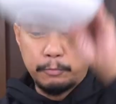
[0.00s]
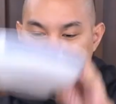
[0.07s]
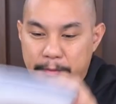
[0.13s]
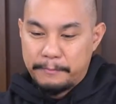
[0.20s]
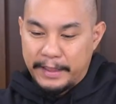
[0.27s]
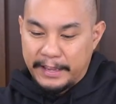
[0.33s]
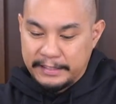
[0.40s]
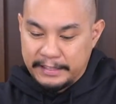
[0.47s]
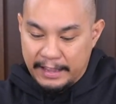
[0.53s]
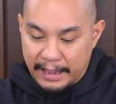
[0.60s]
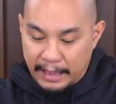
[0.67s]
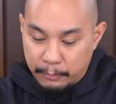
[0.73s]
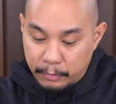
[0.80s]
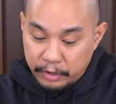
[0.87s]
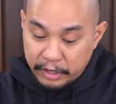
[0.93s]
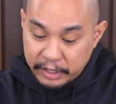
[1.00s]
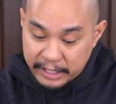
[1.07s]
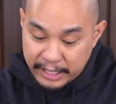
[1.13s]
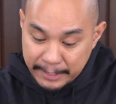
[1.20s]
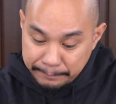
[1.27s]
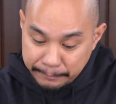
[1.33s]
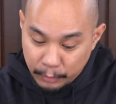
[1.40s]
we made. And we're gonna
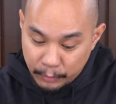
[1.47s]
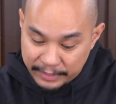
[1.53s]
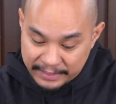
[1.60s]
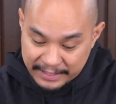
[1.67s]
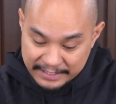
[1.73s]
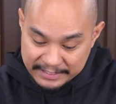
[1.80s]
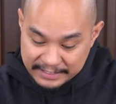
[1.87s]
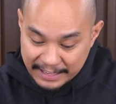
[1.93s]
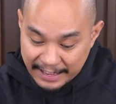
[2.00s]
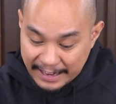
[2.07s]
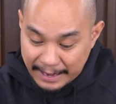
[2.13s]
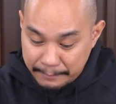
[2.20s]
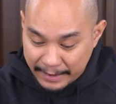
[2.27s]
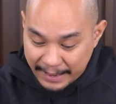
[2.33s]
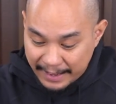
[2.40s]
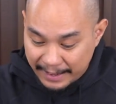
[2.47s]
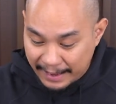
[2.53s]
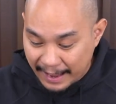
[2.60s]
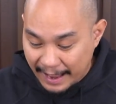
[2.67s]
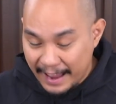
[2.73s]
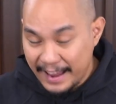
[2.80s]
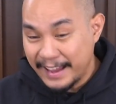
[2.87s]
keep doing this, and I
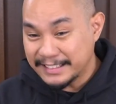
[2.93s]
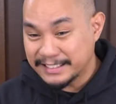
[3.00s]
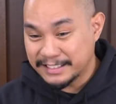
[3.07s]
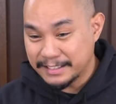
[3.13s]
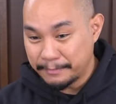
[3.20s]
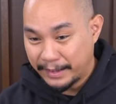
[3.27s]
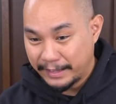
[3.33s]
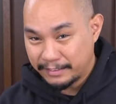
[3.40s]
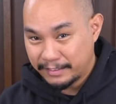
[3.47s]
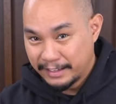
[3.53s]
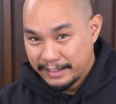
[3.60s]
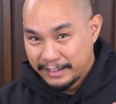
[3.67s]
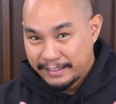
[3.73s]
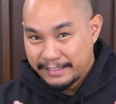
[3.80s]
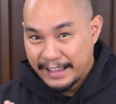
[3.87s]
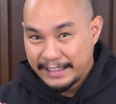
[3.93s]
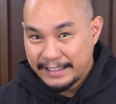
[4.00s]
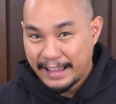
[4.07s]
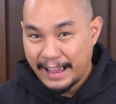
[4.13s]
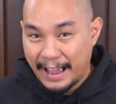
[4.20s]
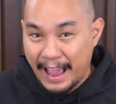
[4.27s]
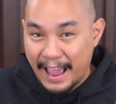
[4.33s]
estimate
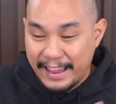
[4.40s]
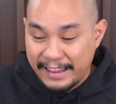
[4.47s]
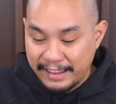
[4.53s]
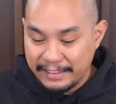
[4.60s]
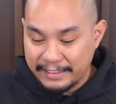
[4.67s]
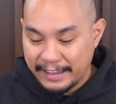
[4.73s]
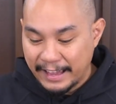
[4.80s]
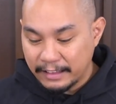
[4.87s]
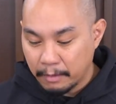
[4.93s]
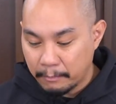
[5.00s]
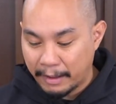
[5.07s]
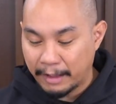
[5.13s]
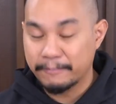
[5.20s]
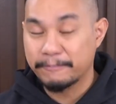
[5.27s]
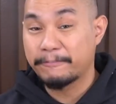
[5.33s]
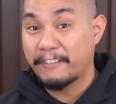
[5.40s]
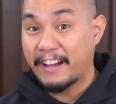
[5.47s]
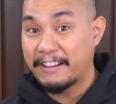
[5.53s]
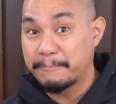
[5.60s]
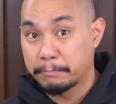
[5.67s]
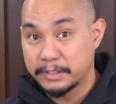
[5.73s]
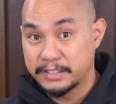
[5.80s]
that I can get about
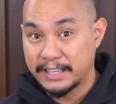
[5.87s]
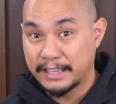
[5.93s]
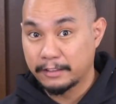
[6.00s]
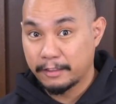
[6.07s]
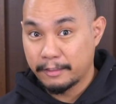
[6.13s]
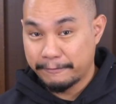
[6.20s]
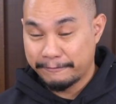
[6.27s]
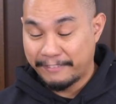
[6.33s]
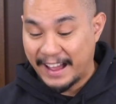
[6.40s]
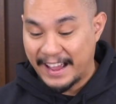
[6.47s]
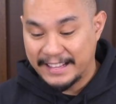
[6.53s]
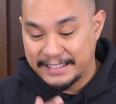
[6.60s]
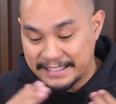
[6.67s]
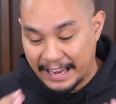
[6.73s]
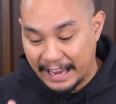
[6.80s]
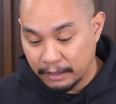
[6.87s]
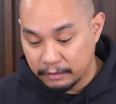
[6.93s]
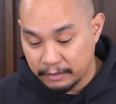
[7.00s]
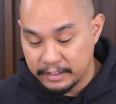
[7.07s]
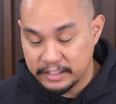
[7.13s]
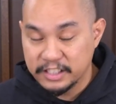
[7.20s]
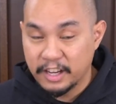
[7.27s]
5% of the fines out
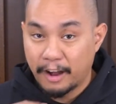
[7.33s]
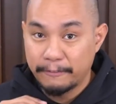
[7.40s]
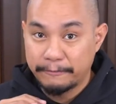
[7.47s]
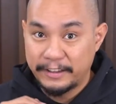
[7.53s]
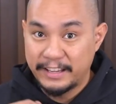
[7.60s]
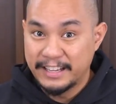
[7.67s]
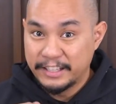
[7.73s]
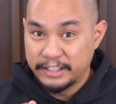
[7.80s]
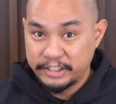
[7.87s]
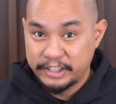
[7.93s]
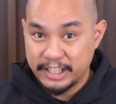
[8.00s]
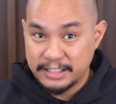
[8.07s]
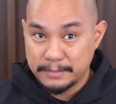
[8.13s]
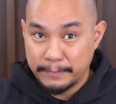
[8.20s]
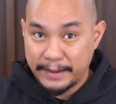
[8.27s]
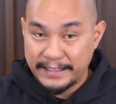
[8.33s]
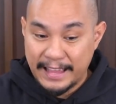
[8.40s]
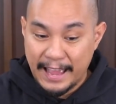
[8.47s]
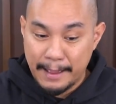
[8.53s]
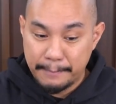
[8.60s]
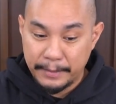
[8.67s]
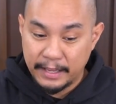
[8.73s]
of this coffee just by
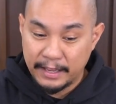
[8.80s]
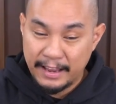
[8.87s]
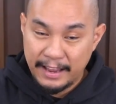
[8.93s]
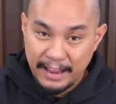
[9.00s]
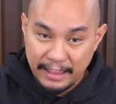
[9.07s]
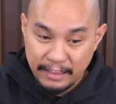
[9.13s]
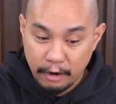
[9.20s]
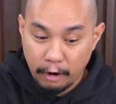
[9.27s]
tapping. And then